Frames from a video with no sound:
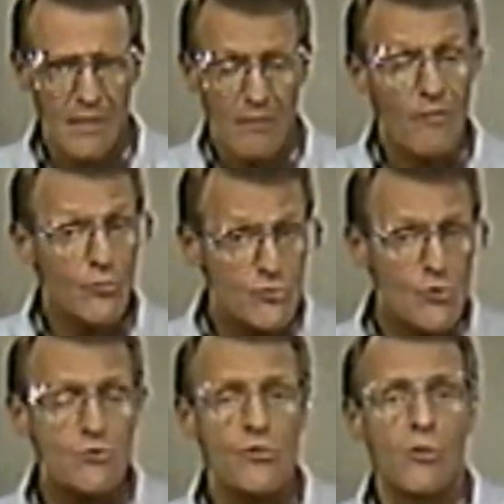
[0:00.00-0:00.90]
There are
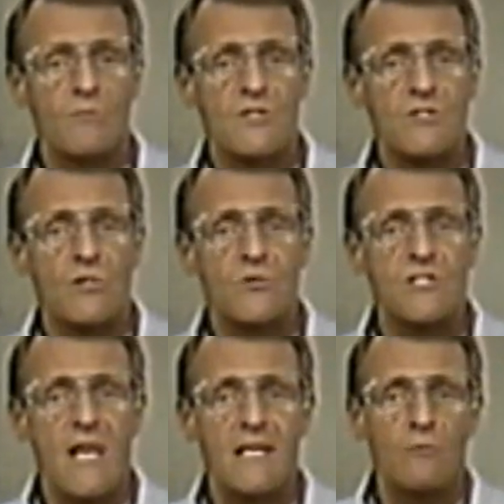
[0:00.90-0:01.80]
two terms
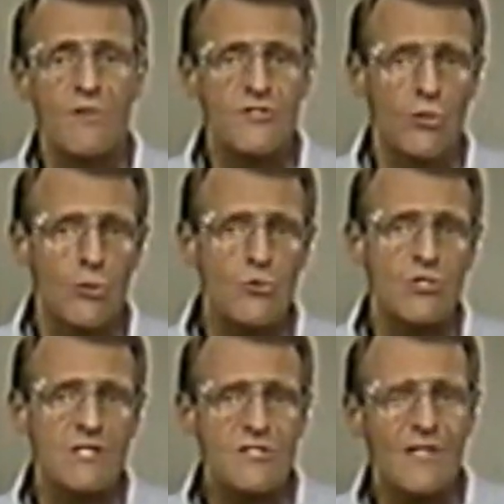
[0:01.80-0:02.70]
associated with
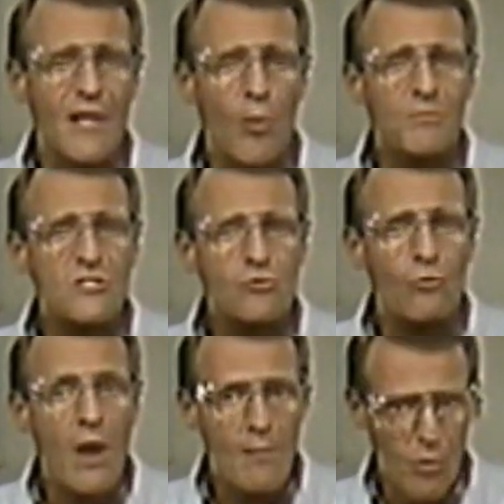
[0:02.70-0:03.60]
solutions that help
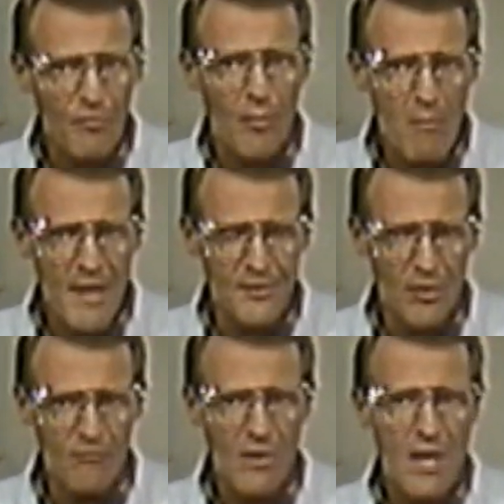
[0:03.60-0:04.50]
describe what they're made
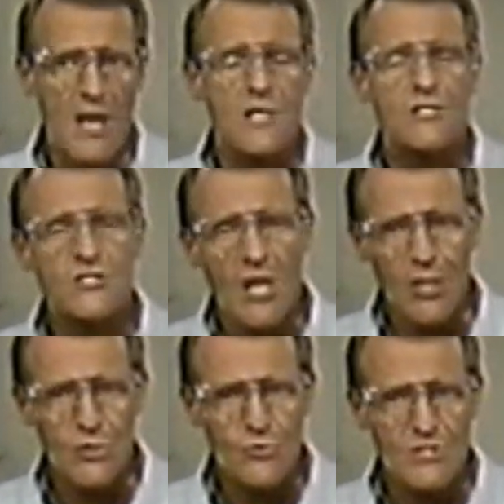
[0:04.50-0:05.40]
of:
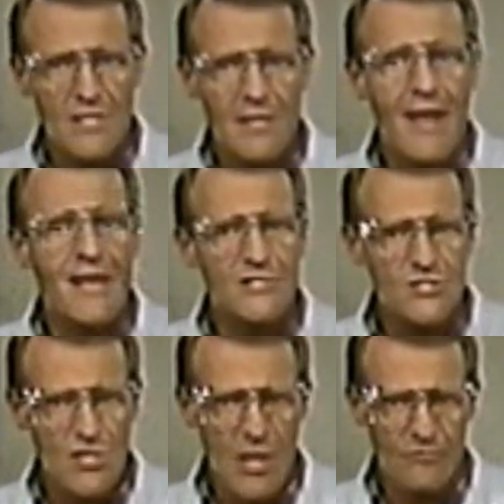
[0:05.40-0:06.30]
solute and
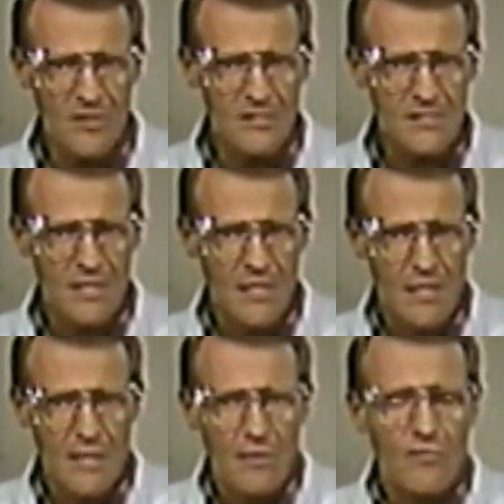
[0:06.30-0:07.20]
solvent.
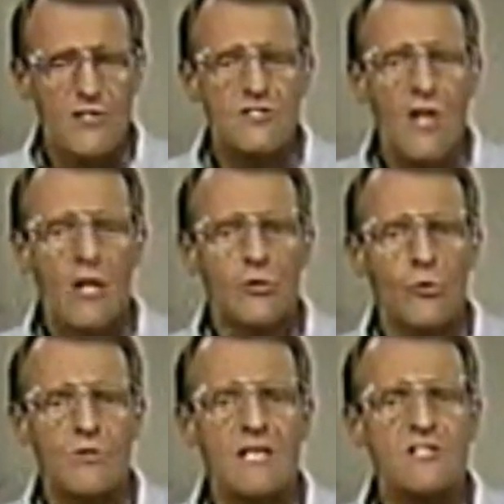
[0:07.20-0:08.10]
The
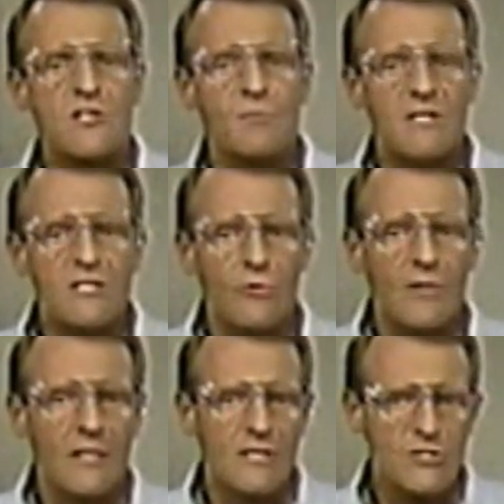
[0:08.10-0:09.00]
solute is the
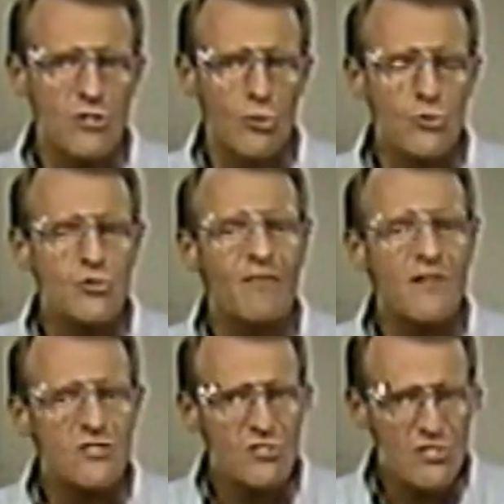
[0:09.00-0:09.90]
material in a solution
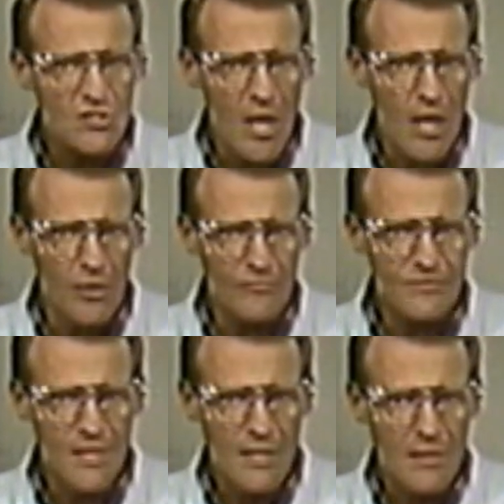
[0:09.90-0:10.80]
that's
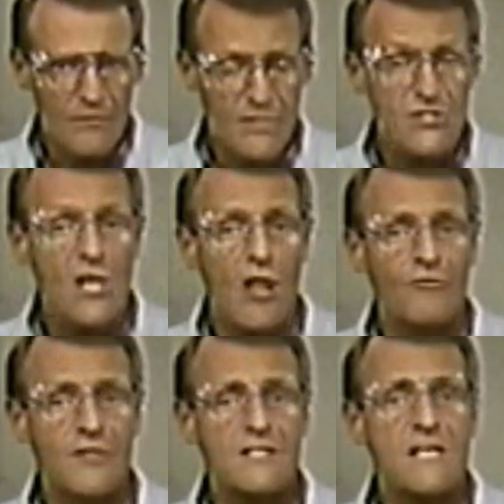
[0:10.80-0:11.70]
dissolved. The
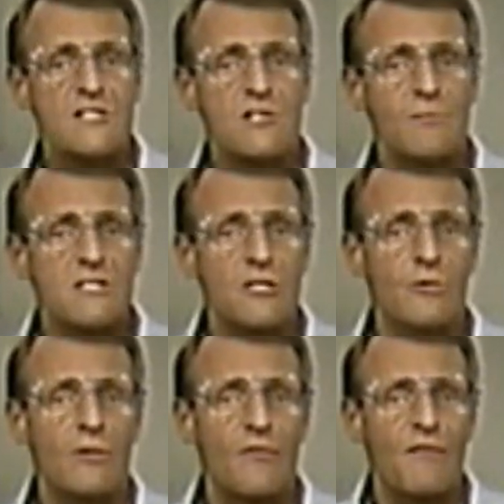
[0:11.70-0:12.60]
solvent is the
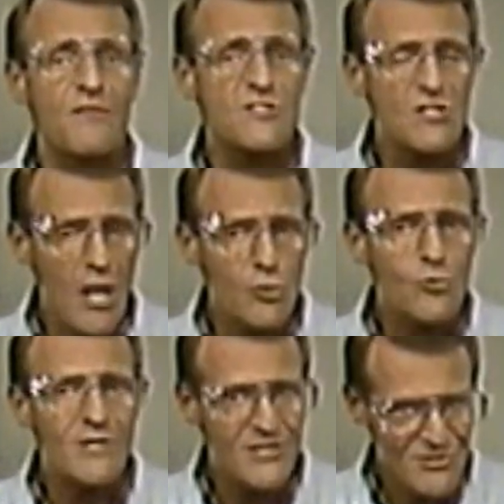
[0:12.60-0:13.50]
material that the
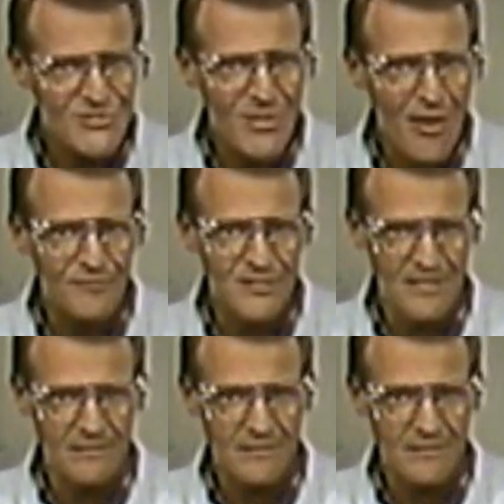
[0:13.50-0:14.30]
solute is dissolved in.